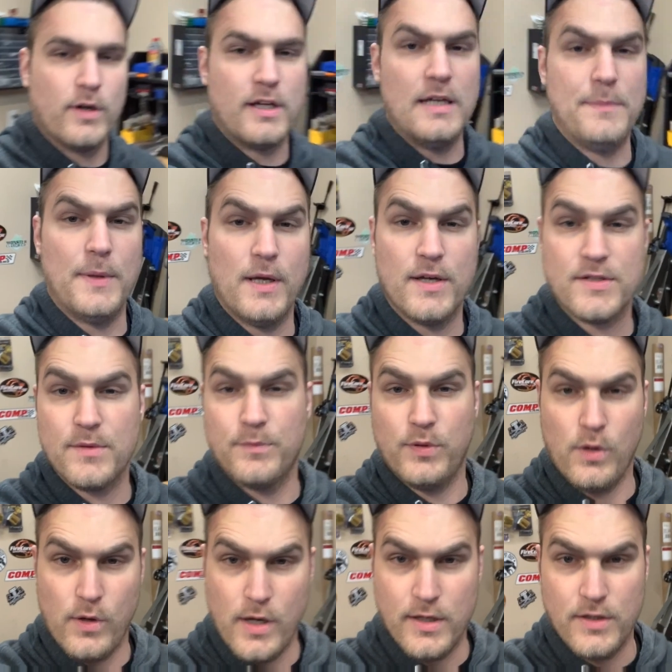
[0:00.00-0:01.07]
keeping us
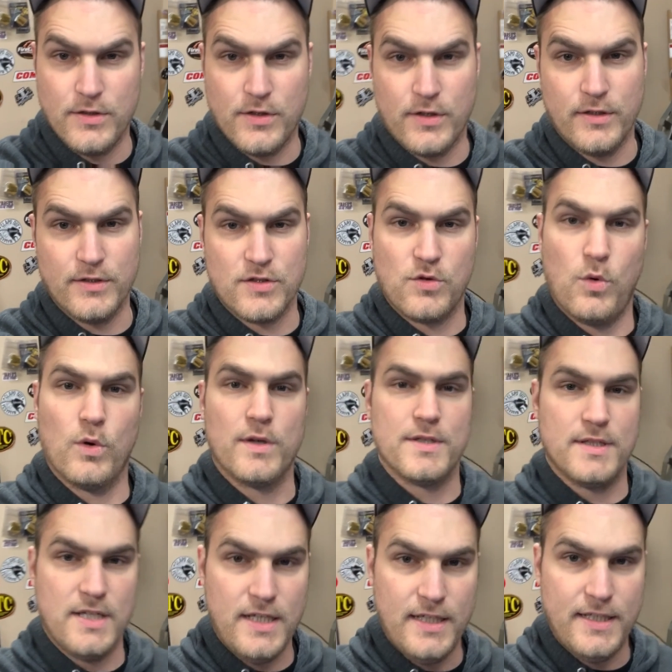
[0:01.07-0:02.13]
employed during this
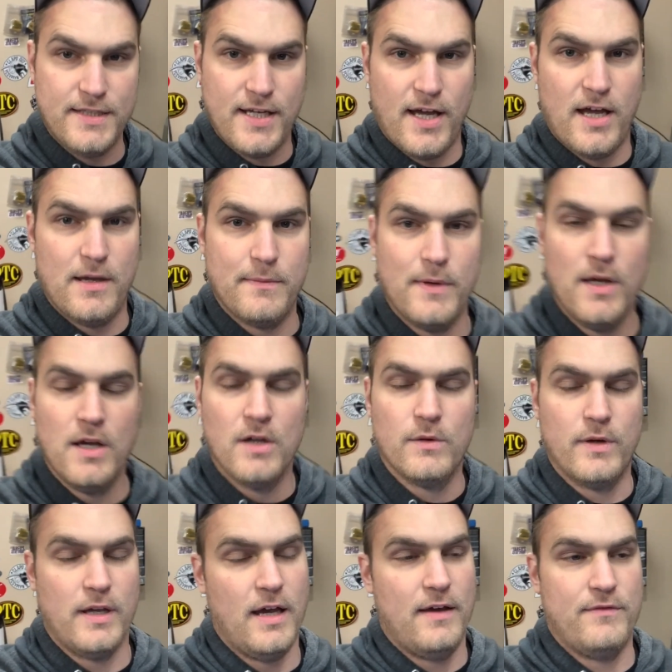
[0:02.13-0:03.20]
quarantine time.
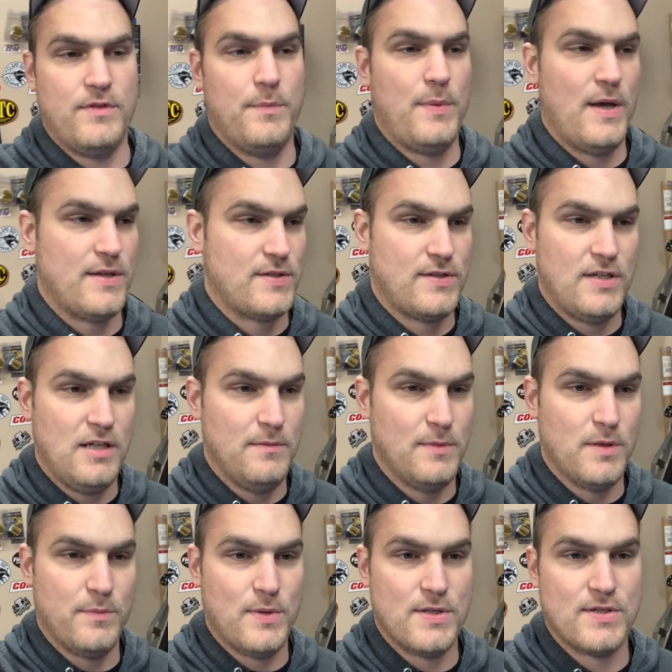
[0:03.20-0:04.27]
We have the best team
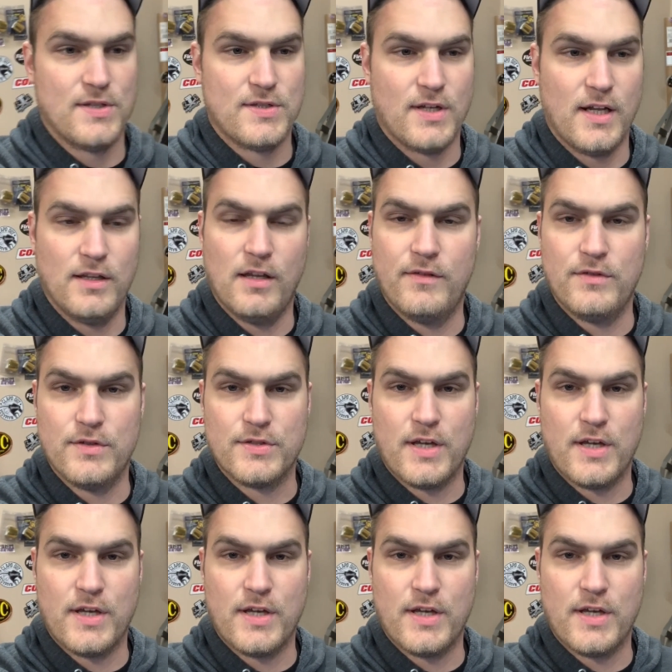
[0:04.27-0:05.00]
in the business and I love those